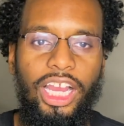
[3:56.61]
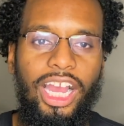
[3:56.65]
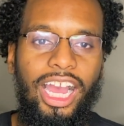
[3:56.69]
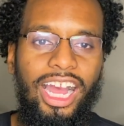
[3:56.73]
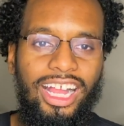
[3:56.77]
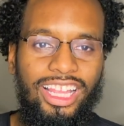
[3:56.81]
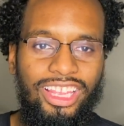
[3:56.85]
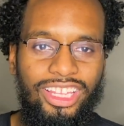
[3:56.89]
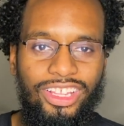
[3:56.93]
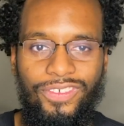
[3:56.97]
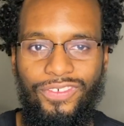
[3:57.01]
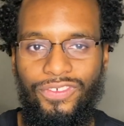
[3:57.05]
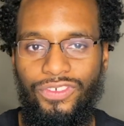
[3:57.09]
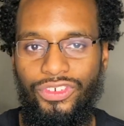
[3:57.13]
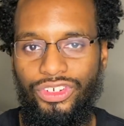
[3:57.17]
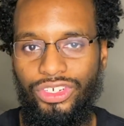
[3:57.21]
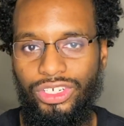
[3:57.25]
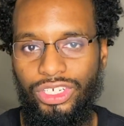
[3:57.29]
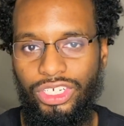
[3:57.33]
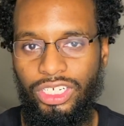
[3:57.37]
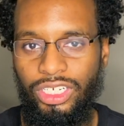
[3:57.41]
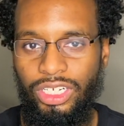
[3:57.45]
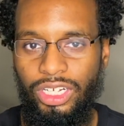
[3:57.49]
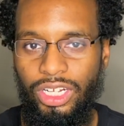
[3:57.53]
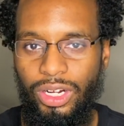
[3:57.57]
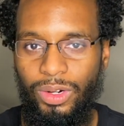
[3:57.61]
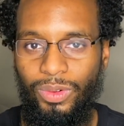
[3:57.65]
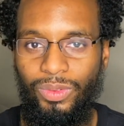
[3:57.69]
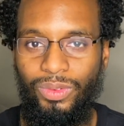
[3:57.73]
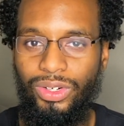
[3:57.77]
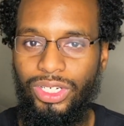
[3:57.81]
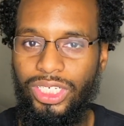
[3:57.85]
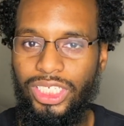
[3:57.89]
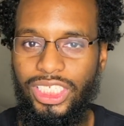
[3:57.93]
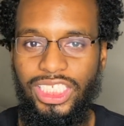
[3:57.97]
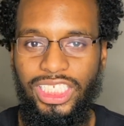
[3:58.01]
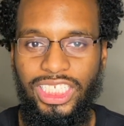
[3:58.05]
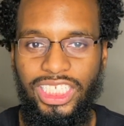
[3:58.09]
I look for
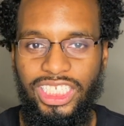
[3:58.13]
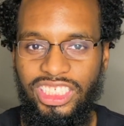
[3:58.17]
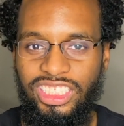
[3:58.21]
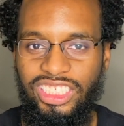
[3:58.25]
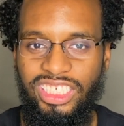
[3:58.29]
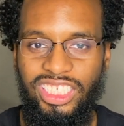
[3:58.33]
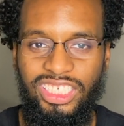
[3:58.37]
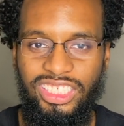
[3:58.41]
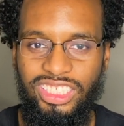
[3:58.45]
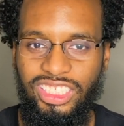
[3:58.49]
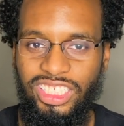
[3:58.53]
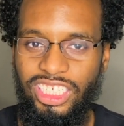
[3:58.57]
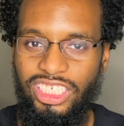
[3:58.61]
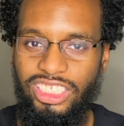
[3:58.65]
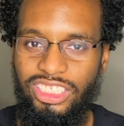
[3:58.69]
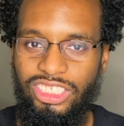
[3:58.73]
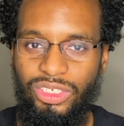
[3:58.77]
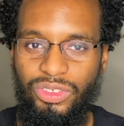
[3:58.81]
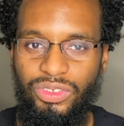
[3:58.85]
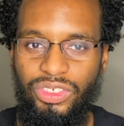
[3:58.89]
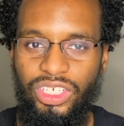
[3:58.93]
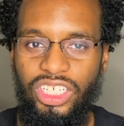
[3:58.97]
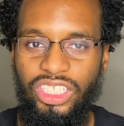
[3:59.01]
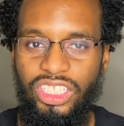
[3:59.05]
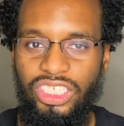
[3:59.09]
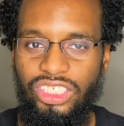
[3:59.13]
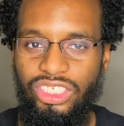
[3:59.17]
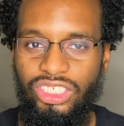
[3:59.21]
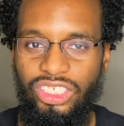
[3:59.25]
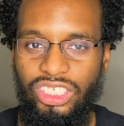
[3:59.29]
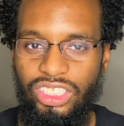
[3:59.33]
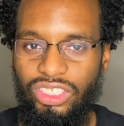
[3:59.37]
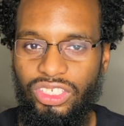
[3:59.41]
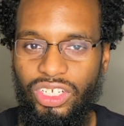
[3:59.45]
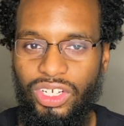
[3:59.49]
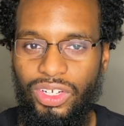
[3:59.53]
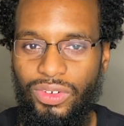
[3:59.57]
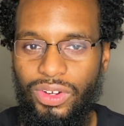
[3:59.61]
one of the easiest things to wear that you could
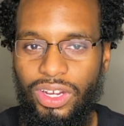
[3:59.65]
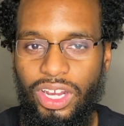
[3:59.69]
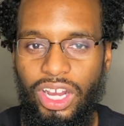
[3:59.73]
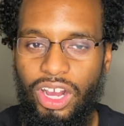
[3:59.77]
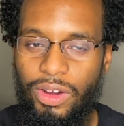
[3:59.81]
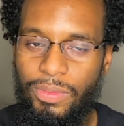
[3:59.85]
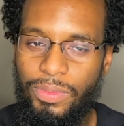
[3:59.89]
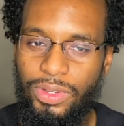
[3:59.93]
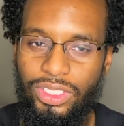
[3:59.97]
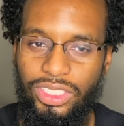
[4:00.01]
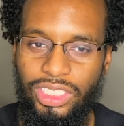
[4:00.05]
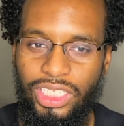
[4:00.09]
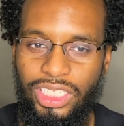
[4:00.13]
throw with almost